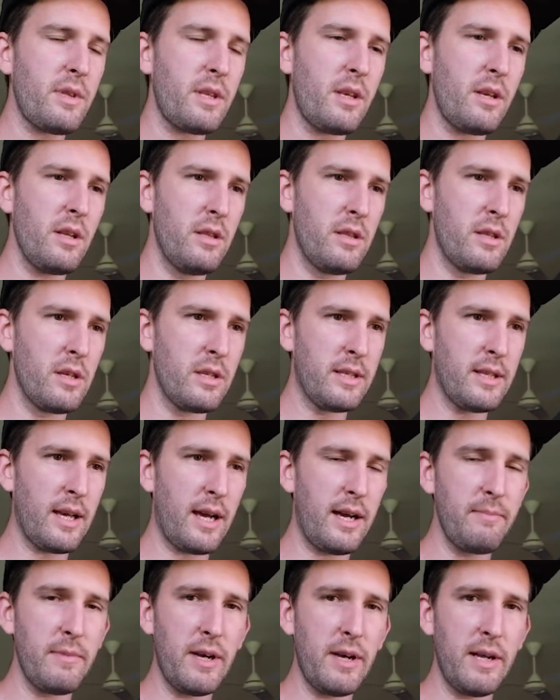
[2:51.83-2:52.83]
the
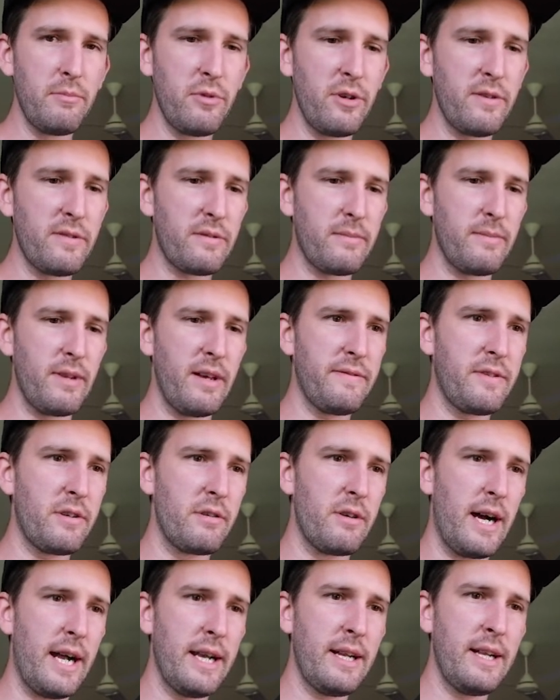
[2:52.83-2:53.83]
timeline moves from left to
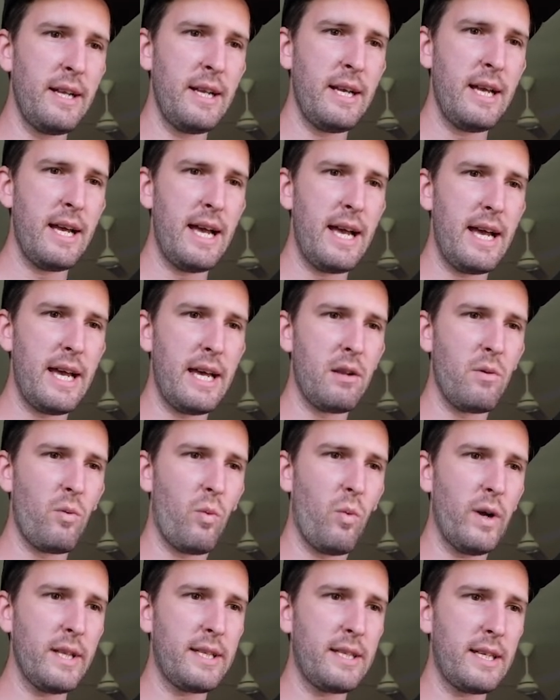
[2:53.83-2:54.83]
right,
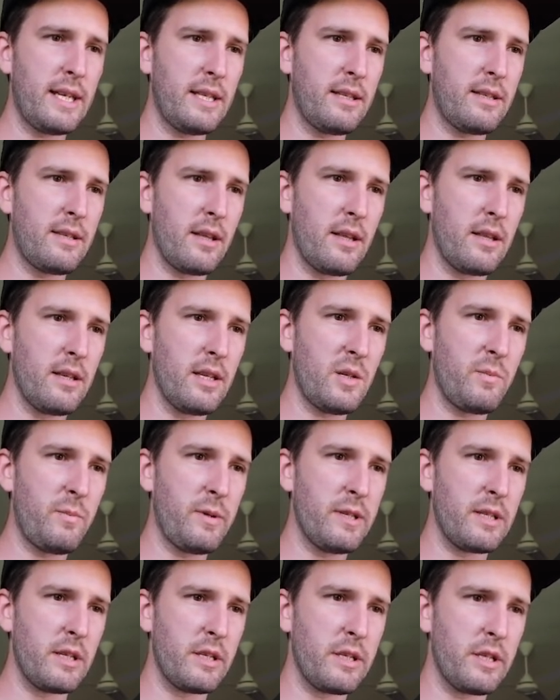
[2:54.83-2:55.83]
and once it gets to this
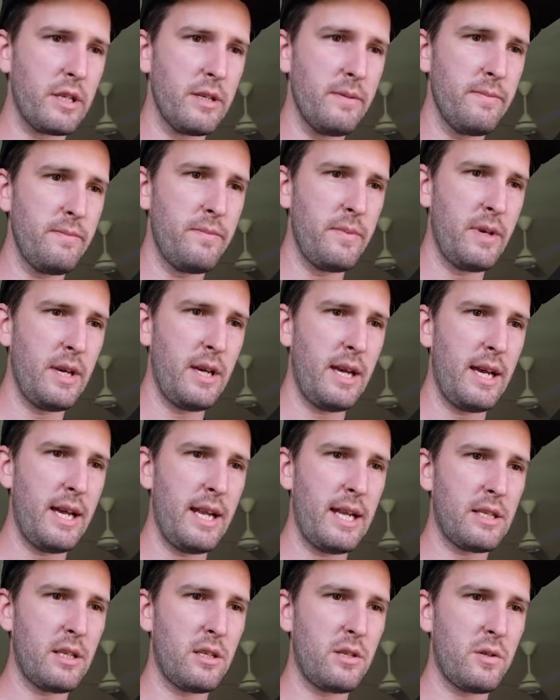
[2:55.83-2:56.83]
position, it
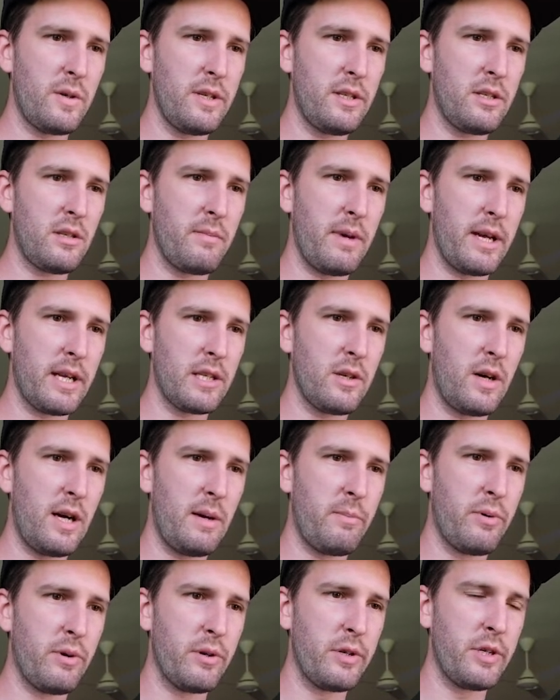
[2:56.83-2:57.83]
has a choice to make. Do I
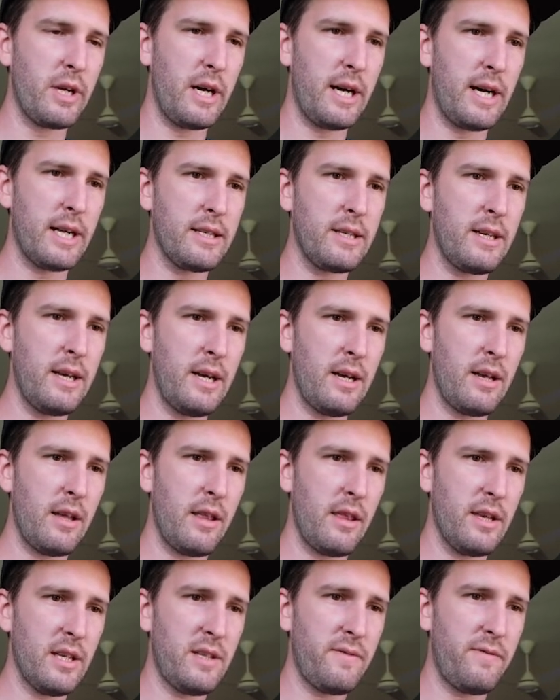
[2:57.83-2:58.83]
push out
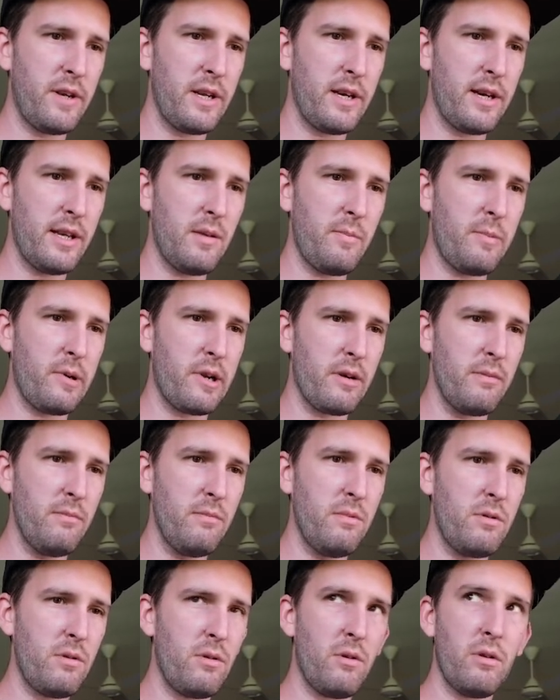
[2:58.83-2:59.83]
this video at the
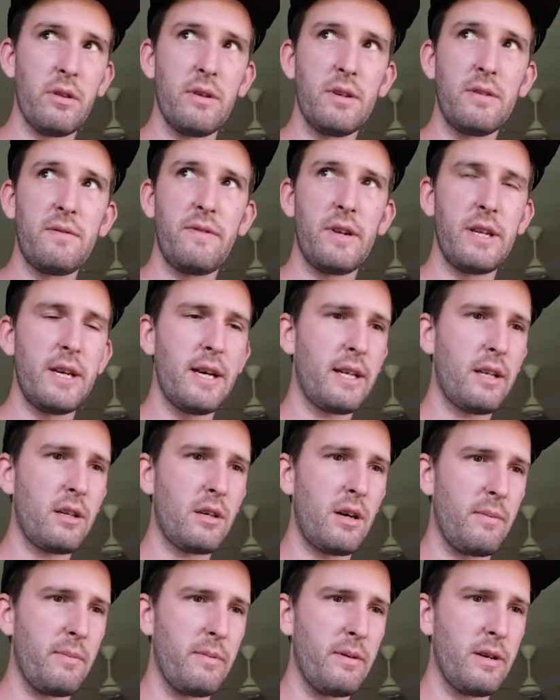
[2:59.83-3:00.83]
bottom or this video at
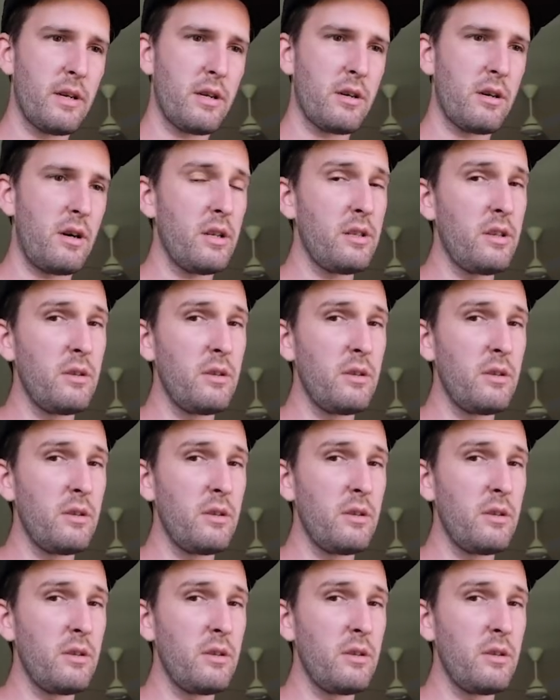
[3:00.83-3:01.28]
top? Can't do